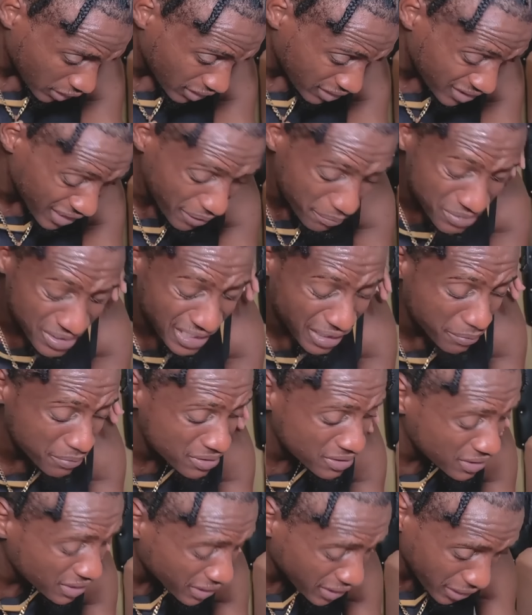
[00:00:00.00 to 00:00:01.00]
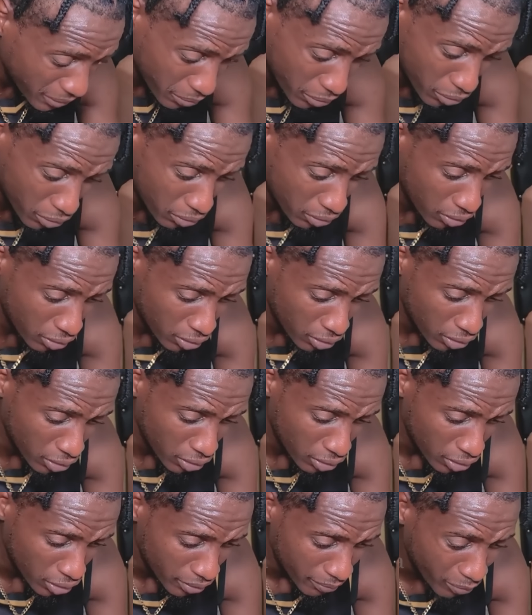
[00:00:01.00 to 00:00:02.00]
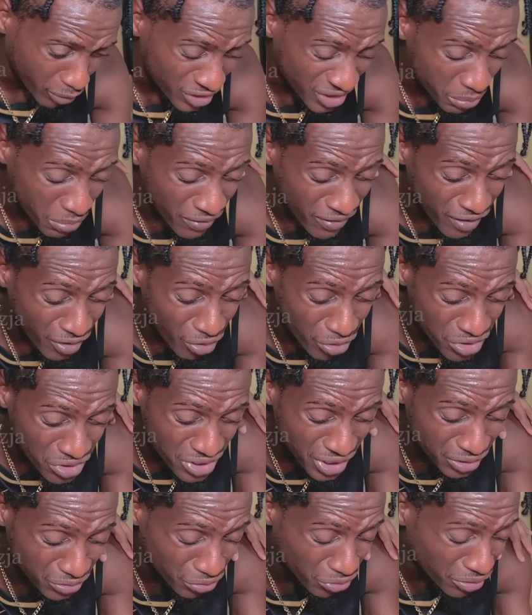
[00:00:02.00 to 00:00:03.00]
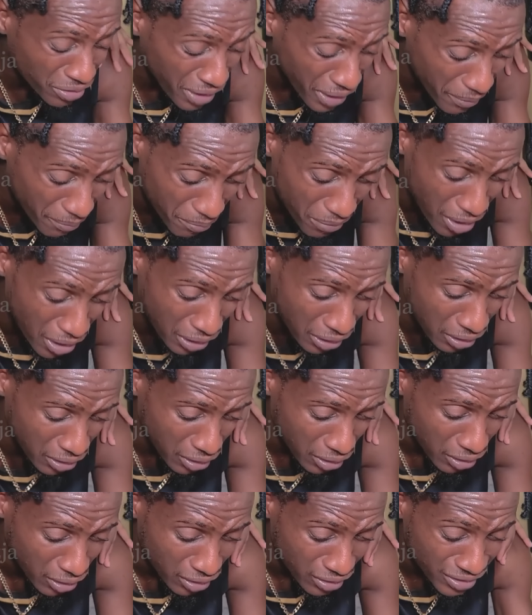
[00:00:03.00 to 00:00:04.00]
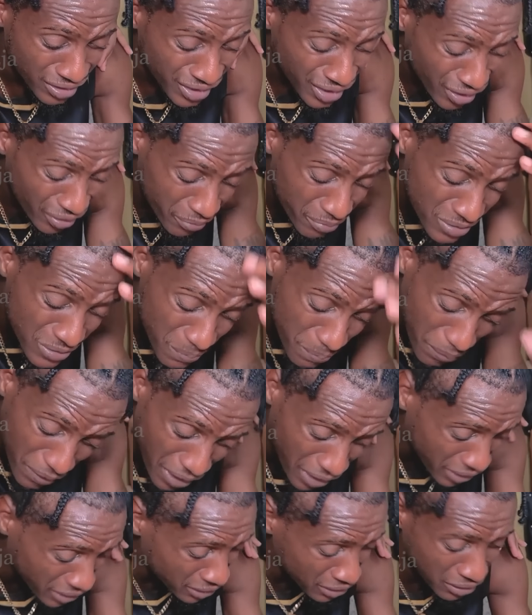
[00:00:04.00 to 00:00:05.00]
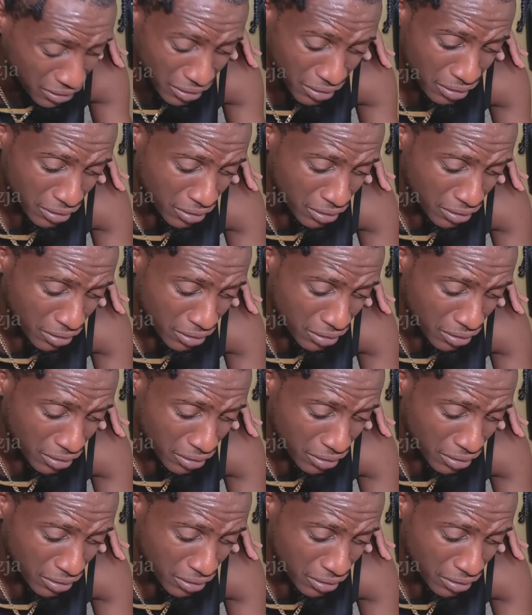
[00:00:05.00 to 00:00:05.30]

Them say I'm stable, but him have a gunshot round him back, near him spine.